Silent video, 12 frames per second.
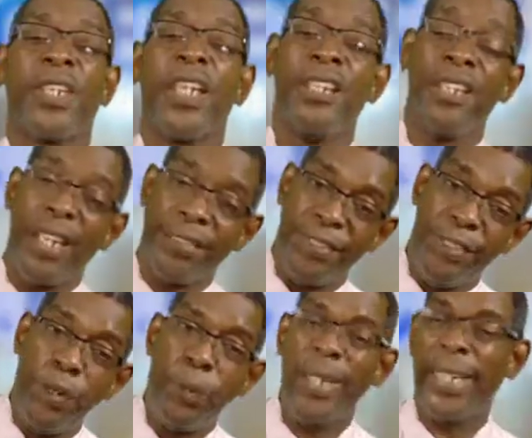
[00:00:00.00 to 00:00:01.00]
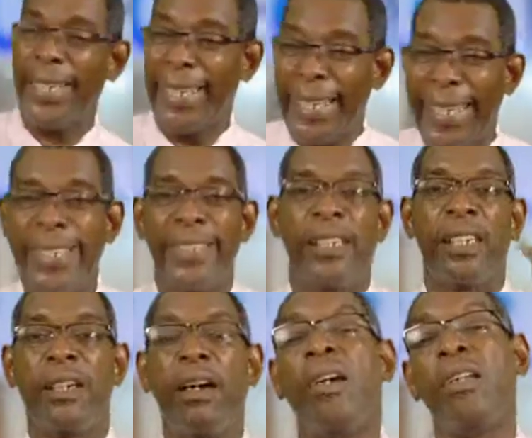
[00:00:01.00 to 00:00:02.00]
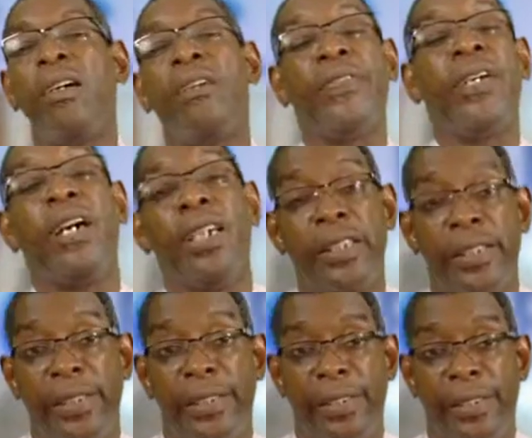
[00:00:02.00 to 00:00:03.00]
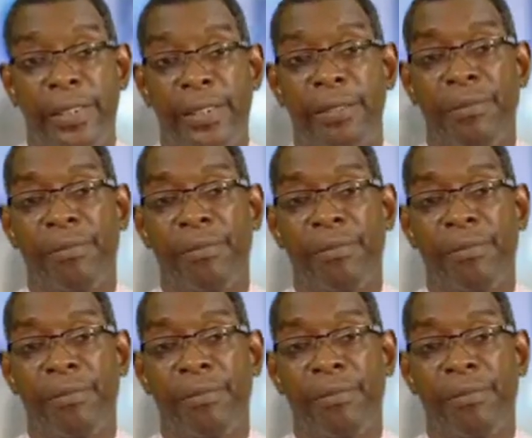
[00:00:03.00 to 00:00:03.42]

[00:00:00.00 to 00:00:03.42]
Not knowing that he is the God of gods.